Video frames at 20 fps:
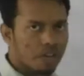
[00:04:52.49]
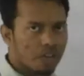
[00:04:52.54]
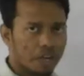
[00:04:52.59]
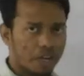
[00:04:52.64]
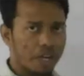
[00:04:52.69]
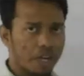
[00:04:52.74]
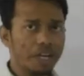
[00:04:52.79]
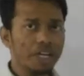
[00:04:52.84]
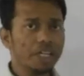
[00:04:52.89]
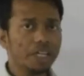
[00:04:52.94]

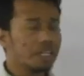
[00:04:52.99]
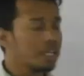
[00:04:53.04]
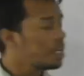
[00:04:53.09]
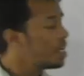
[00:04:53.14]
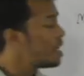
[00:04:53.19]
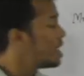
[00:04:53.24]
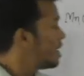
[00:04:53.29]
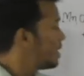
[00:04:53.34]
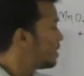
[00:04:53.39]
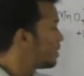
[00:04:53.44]

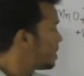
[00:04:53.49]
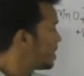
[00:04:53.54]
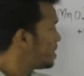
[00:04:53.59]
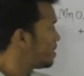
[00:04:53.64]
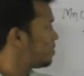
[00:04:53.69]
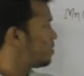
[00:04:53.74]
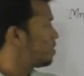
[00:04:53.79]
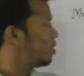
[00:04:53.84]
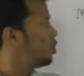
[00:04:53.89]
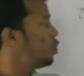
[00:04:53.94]
Correct?
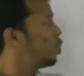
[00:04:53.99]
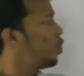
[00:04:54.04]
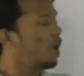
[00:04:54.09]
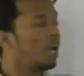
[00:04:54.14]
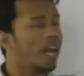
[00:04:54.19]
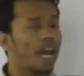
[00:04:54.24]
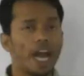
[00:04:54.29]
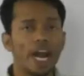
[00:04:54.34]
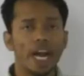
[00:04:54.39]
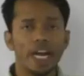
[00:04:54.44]
Since you are
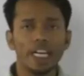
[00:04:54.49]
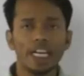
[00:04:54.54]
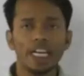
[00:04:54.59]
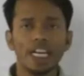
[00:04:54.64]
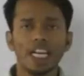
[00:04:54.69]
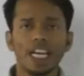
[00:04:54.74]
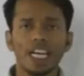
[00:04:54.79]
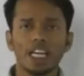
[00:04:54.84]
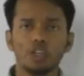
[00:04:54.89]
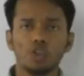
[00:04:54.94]

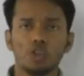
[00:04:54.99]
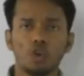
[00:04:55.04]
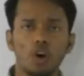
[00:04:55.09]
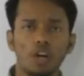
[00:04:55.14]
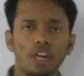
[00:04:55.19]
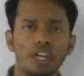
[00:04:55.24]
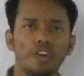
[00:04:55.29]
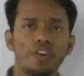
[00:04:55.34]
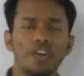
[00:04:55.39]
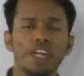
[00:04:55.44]
adding
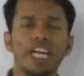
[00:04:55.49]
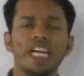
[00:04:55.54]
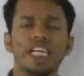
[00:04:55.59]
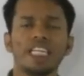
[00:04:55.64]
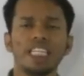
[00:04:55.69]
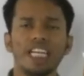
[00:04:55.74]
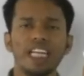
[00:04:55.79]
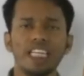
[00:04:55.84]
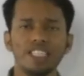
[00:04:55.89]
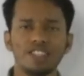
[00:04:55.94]
electron in
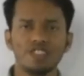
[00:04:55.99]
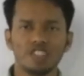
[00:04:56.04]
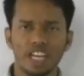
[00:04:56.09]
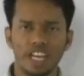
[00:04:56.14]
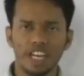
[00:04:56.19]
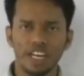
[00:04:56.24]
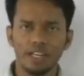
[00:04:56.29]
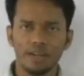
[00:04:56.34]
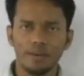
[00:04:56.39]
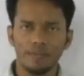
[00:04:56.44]
reactant
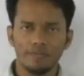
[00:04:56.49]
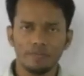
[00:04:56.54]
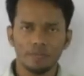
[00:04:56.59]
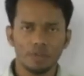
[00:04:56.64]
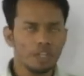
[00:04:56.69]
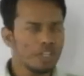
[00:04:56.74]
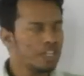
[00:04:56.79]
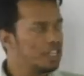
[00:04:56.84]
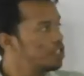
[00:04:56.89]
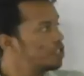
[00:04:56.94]
side,
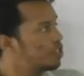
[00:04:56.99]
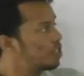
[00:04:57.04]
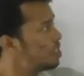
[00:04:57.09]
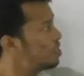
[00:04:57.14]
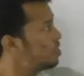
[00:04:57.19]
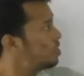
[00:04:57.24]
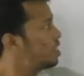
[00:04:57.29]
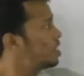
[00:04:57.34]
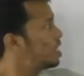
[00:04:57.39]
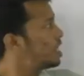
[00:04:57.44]

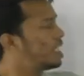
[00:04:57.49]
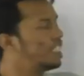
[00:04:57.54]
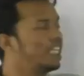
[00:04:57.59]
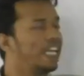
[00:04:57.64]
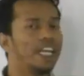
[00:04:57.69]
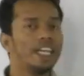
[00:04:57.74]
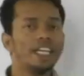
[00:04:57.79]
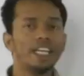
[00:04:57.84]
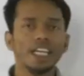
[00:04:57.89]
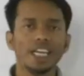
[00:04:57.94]
since this is
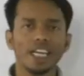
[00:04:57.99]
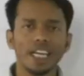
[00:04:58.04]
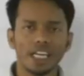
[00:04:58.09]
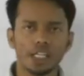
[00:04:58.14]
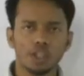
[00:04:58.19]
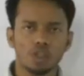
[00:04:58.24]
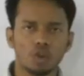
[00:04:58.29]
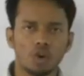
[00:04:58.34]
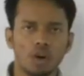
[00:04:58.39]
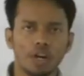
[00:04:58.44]
gaining
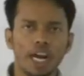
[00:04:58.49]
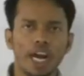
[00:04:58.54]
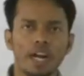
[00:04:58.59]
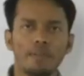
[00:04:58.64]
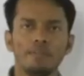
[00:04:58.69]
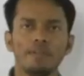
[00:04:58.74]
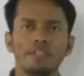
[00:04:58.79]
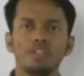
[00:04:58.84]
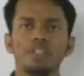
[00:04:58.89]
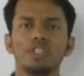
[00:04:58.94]
electron,
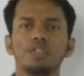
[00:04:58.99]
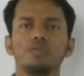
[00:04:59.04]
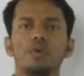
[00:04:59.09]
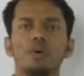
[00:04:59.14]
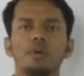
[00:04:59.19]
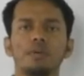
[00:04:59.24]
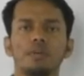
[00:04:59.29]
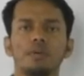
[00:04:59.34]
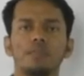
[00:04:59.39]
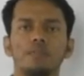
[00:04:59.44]
that means it is
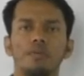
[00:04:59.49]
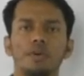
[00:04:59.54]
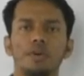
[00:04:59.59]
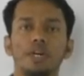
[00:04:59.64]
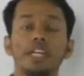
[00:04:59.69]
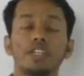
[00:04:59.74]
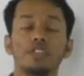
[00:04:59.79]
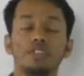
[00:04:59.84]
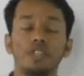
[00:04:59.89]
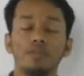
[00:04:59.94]
what?
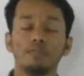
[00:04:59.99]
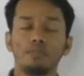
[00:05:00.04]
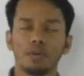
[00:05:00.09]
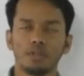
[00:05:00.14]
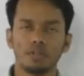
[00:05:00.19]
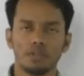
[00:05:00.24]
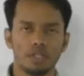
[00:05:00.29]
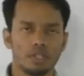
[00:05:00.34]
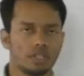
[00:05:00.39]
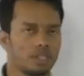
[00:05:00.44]
Reduction
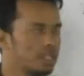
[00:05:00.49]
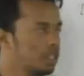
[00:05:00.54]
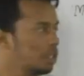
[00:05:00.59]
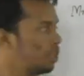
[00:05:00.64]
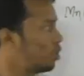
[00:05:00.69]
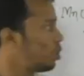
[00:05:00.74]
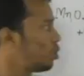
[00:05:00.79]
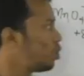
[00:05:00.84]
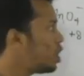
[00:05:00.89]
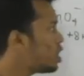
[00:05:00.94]
process.
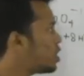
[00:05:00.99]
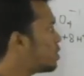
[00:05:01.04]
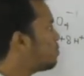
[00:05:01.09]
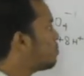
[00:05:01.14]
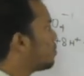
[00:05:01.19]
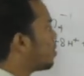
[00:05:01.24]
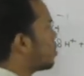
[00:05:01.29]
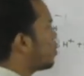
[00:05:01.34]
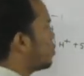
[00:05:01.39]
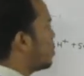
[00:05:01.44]
This
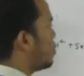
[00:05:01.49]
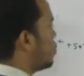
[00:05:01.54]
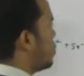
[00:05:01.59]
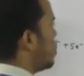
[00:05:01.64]
process